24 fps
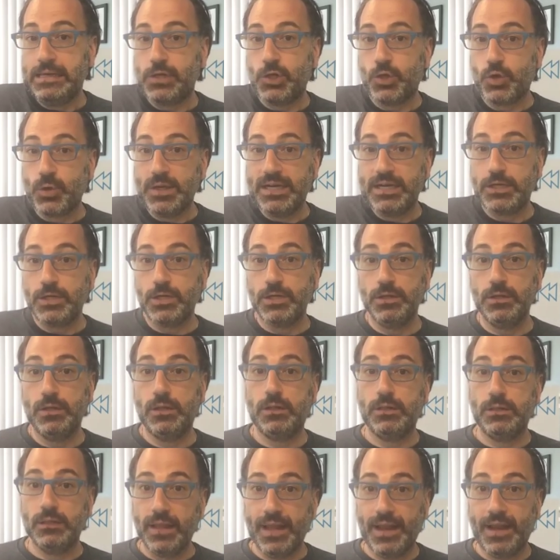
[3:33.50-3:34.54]
critical
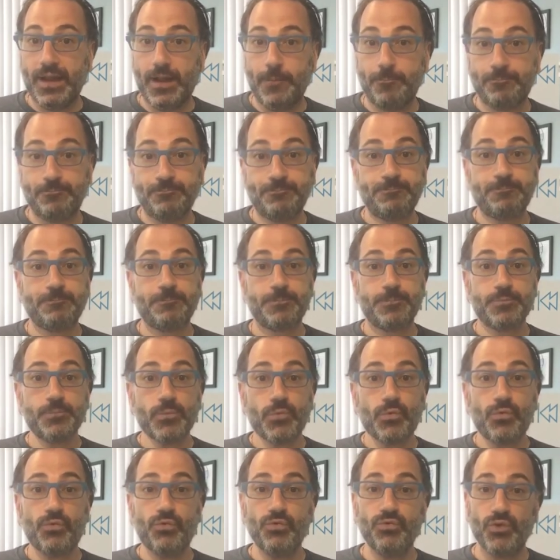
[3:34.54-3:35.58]
link up.
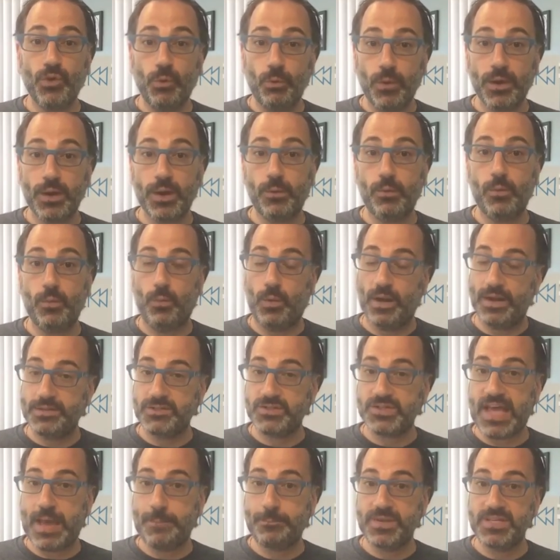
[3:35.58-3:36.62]
So what
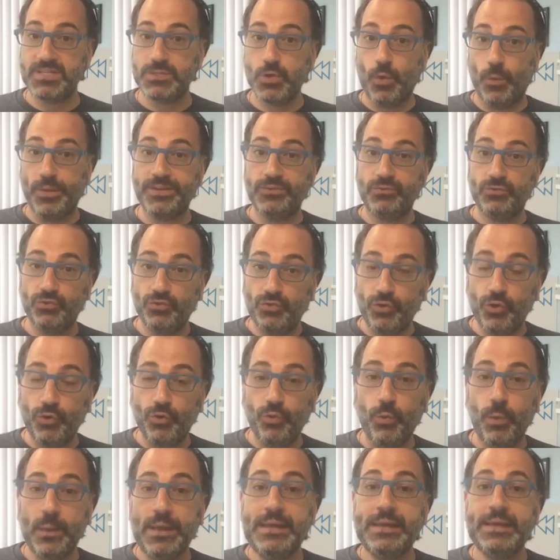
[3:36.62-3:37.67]
WhatsApp is going to
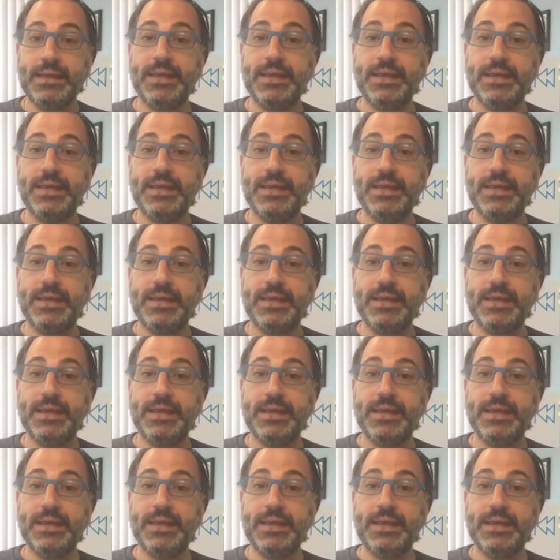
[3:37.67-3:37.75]
do